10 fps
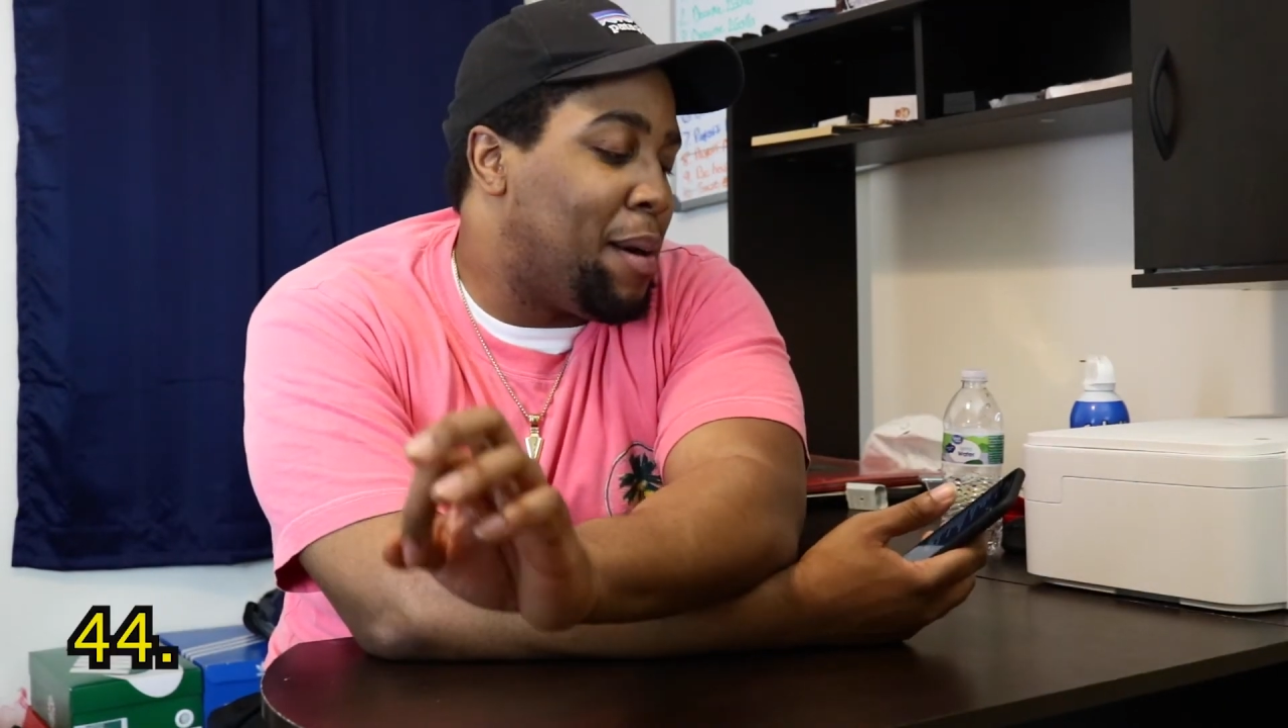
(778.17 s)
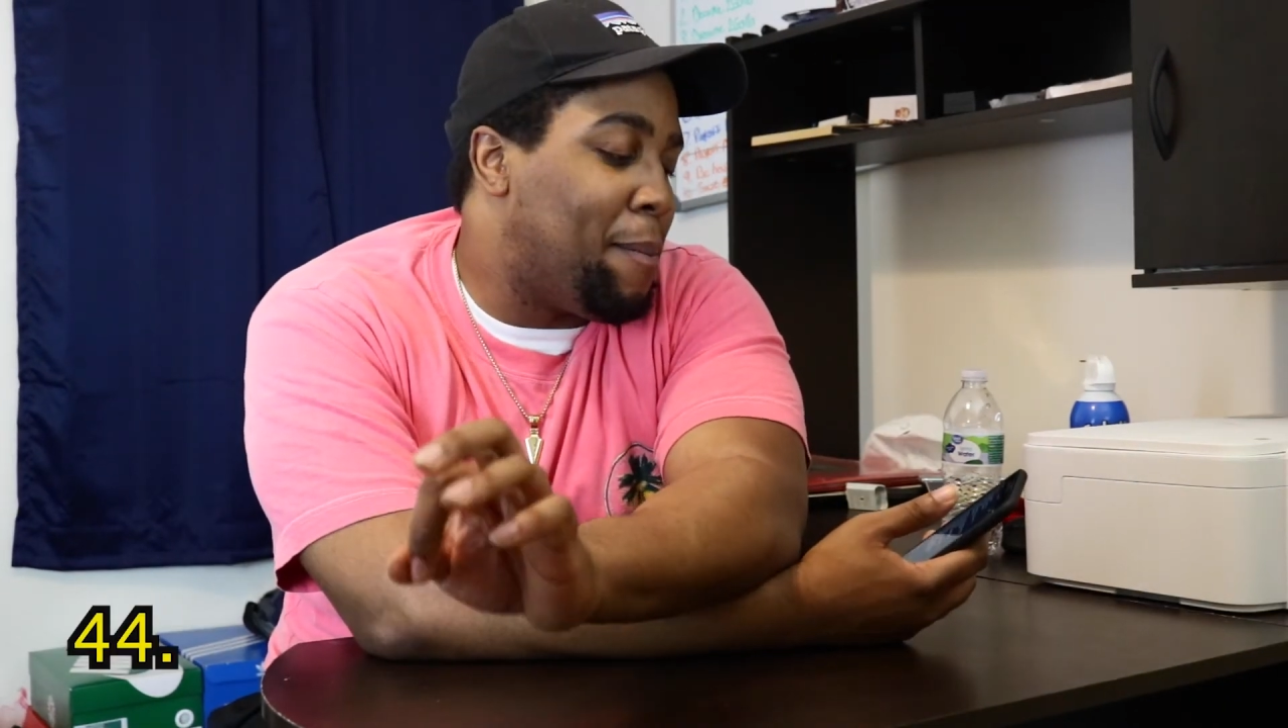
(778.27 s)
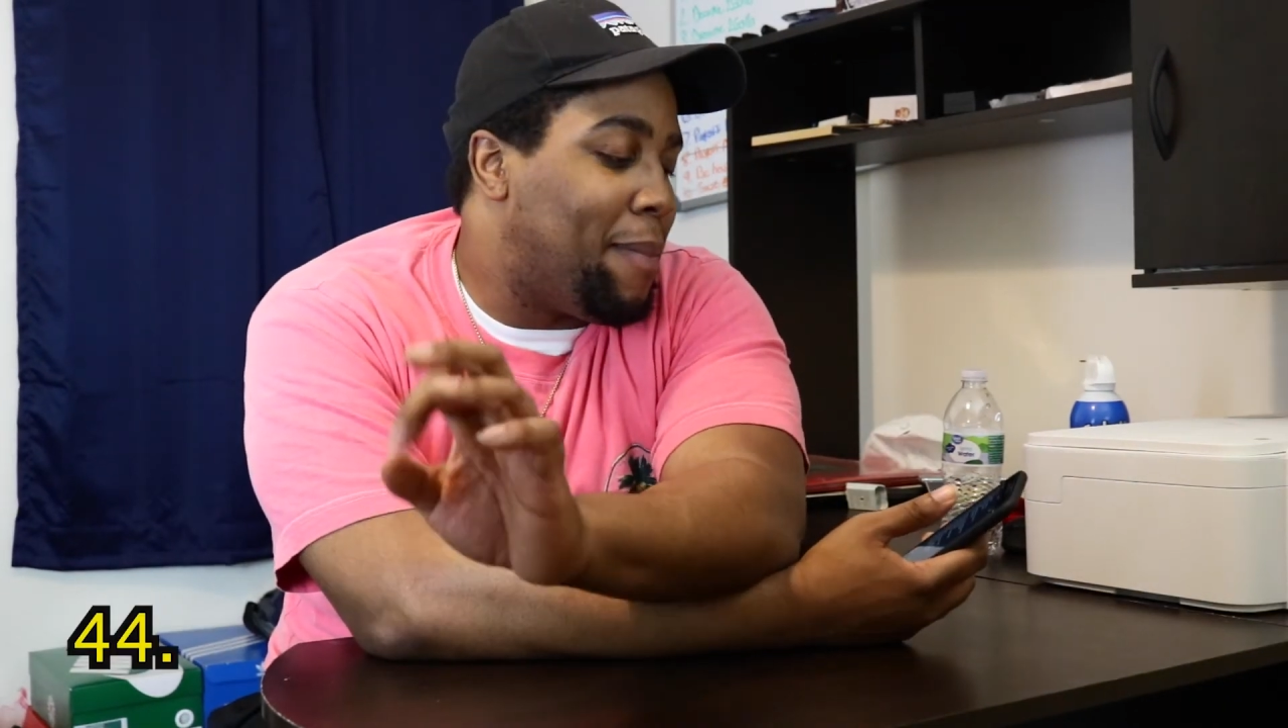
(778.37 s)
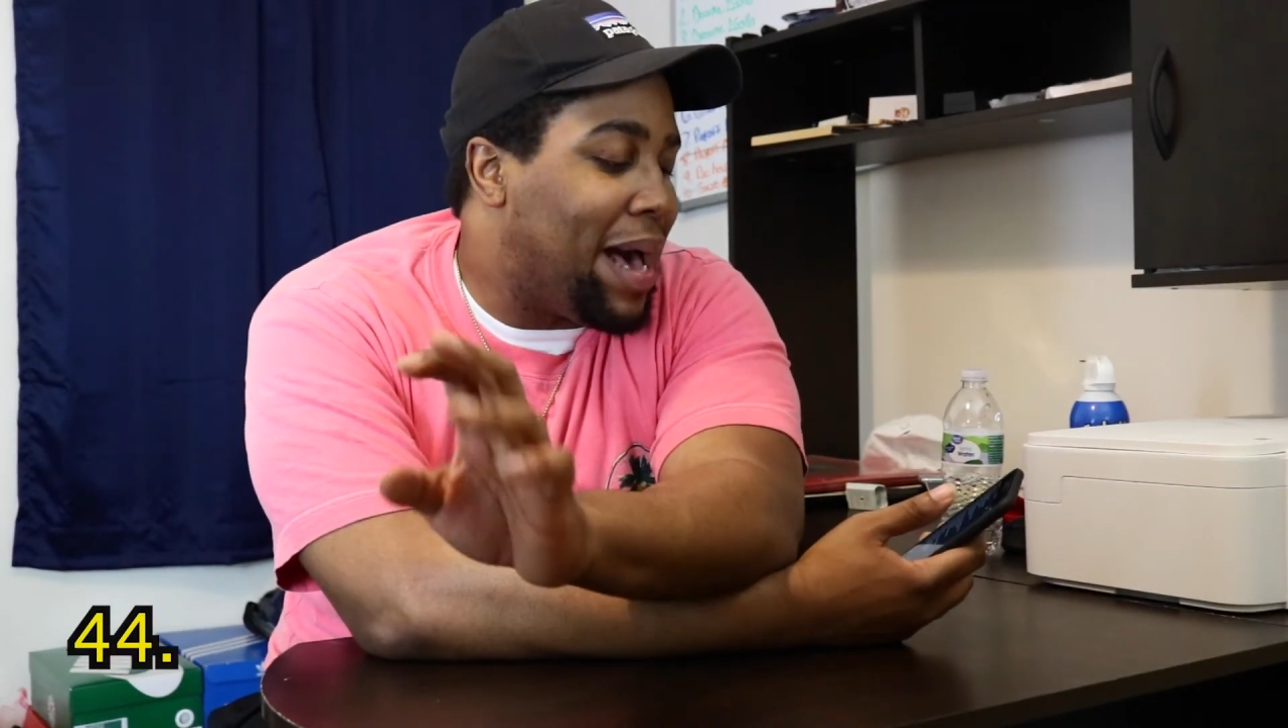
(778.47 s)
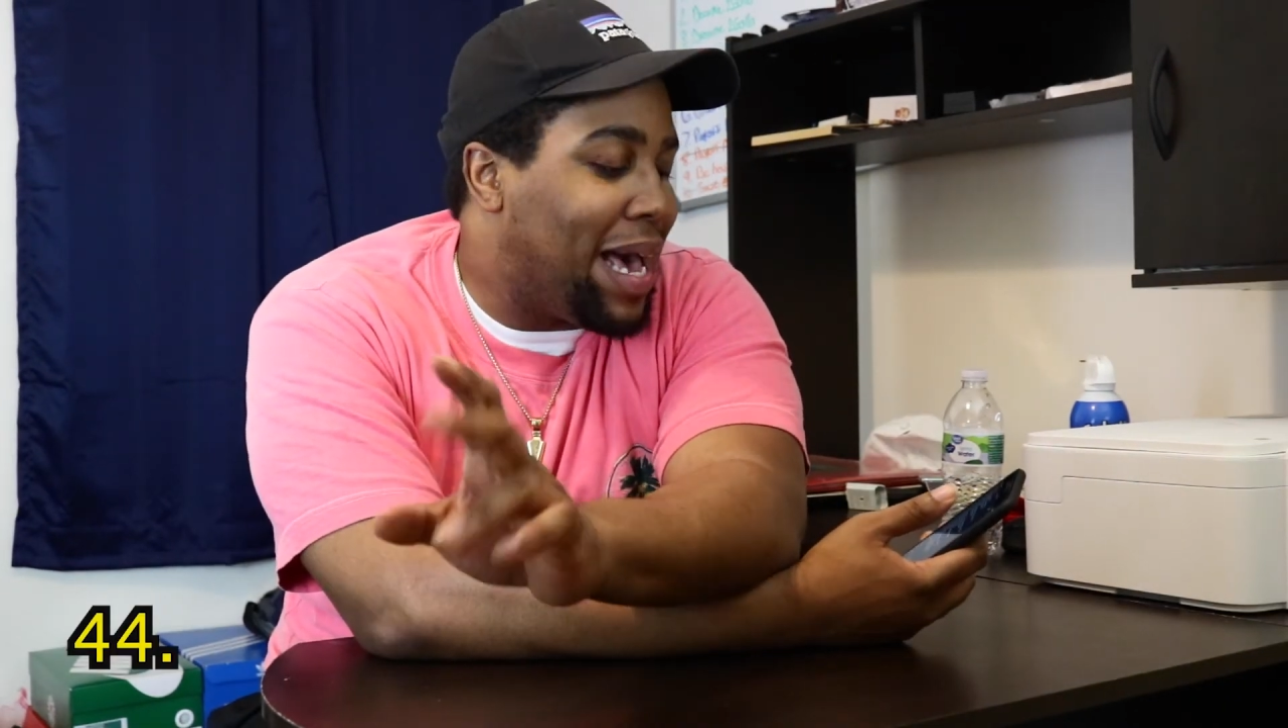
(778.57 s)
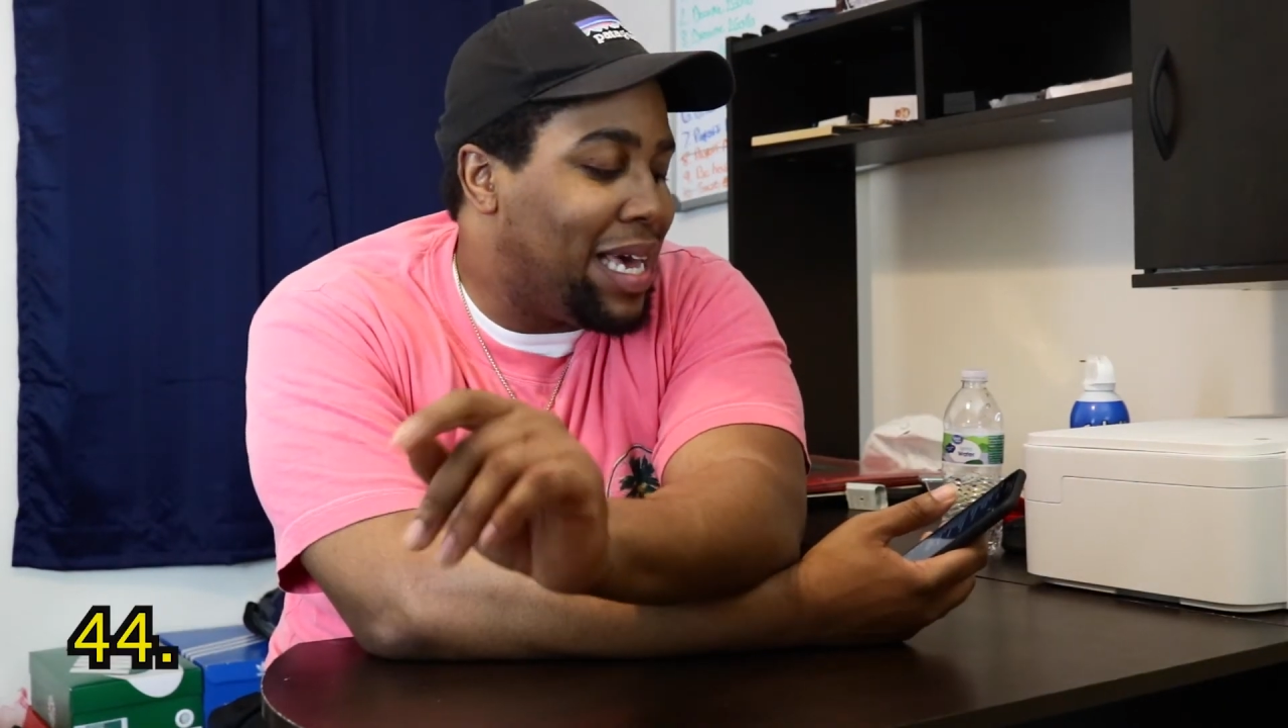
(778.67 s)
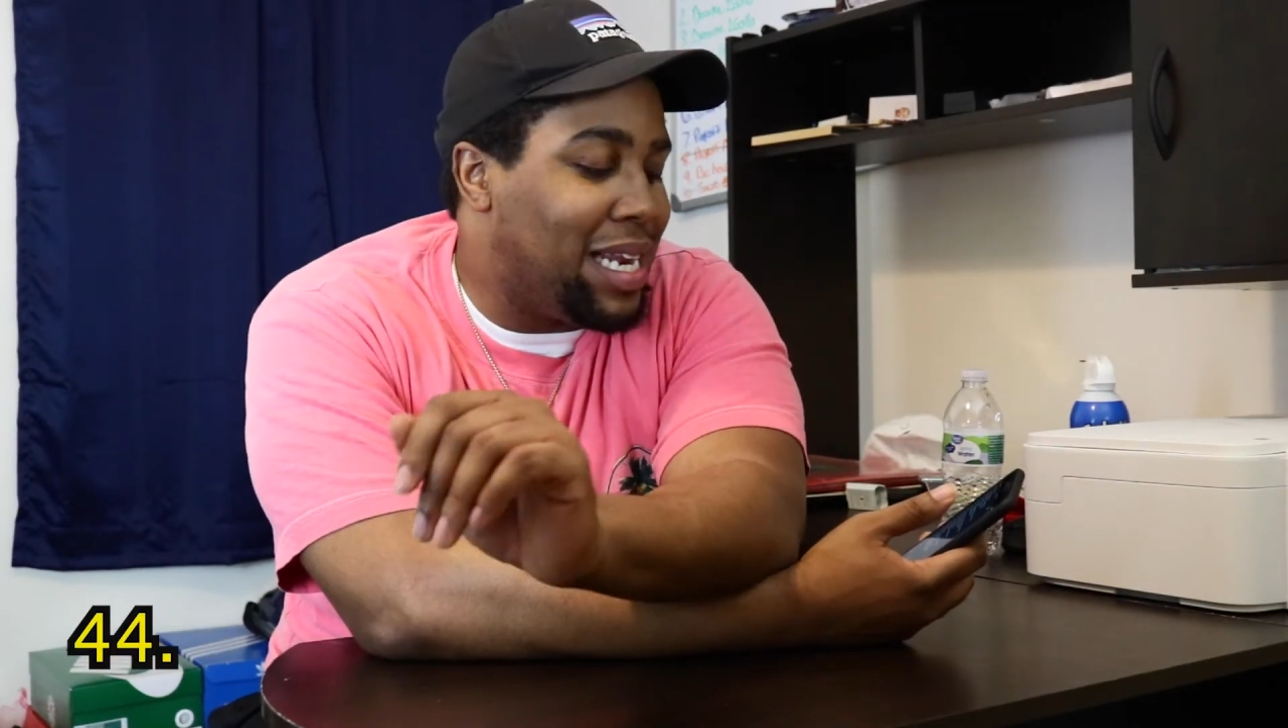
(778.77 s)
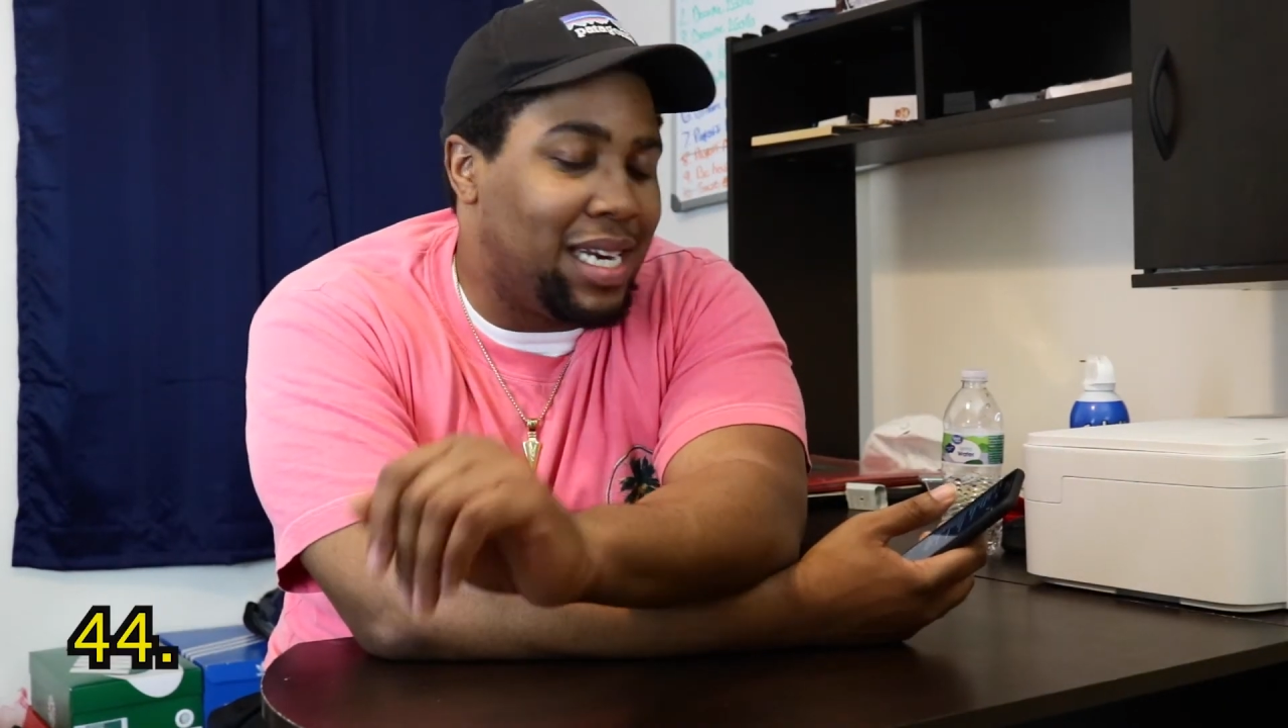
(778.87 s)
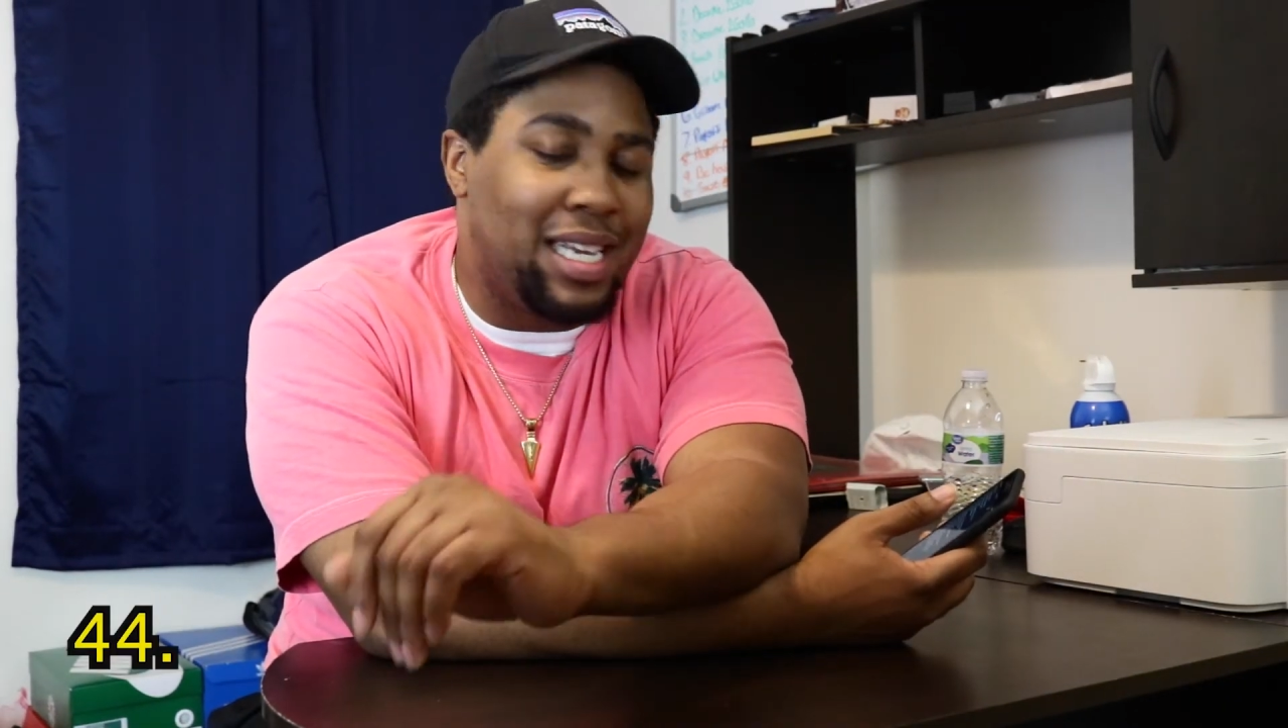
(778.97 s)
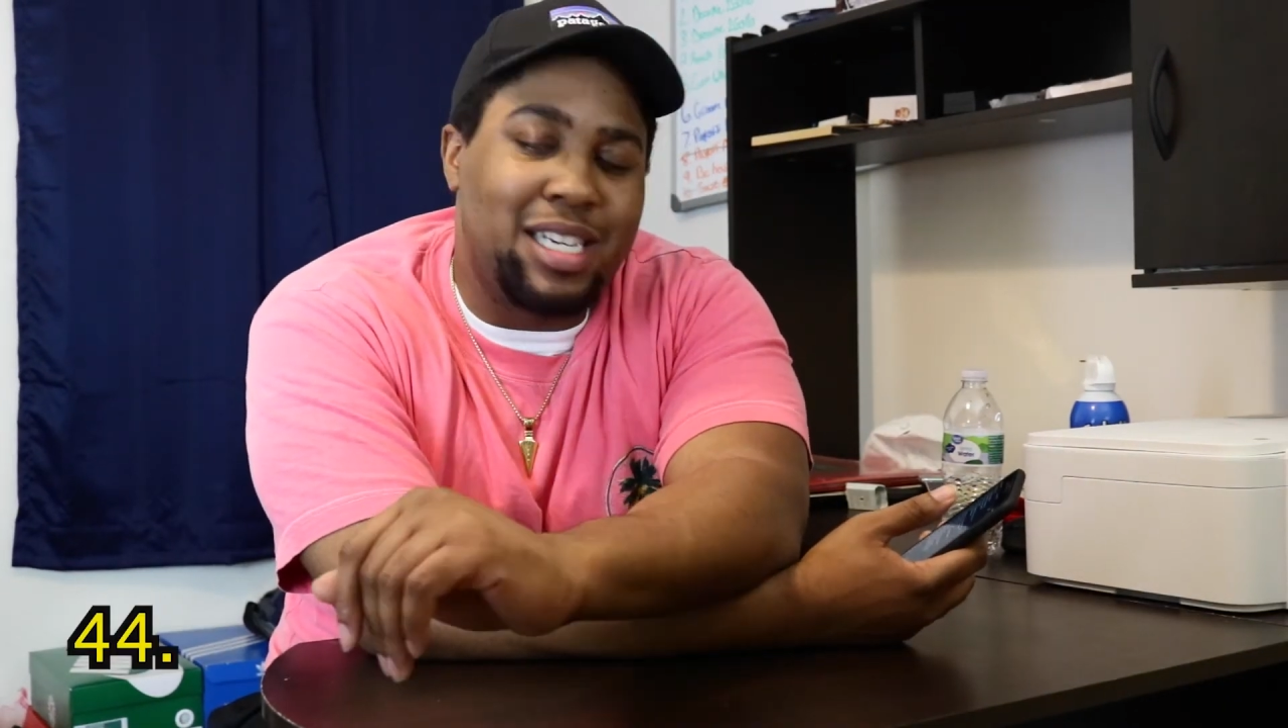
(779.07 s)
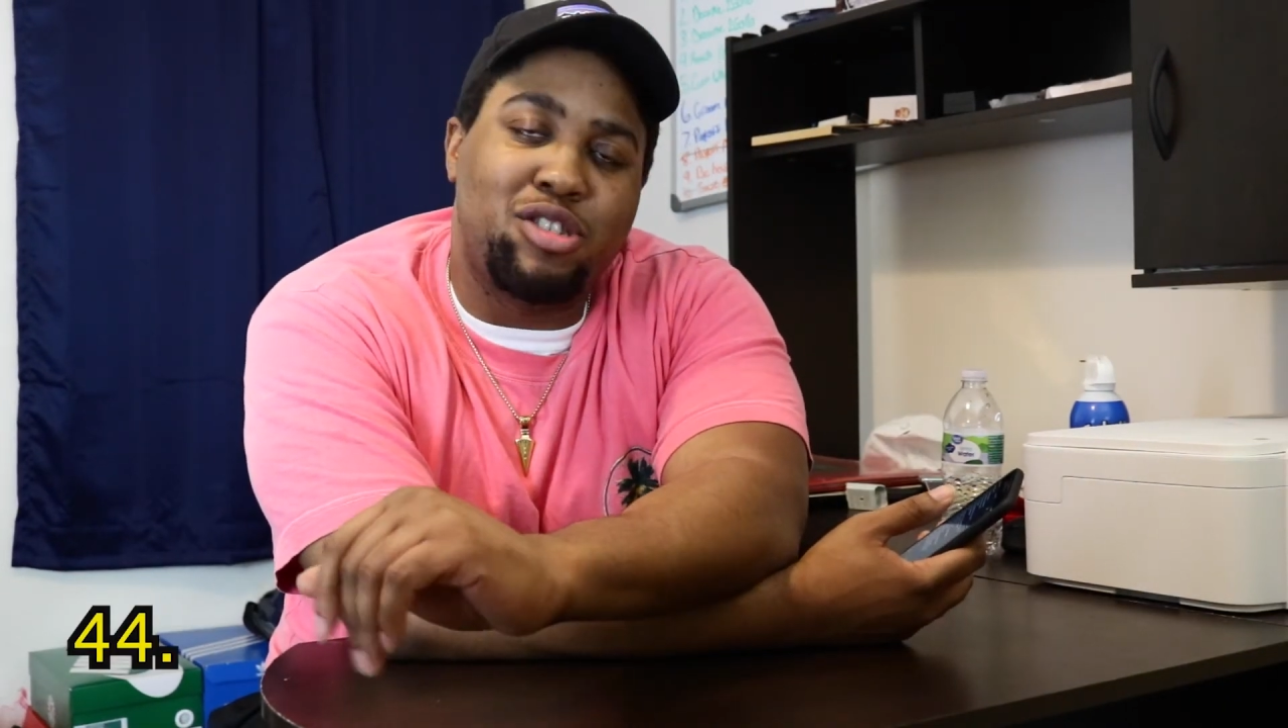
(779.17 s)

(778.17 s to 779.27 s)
buy LED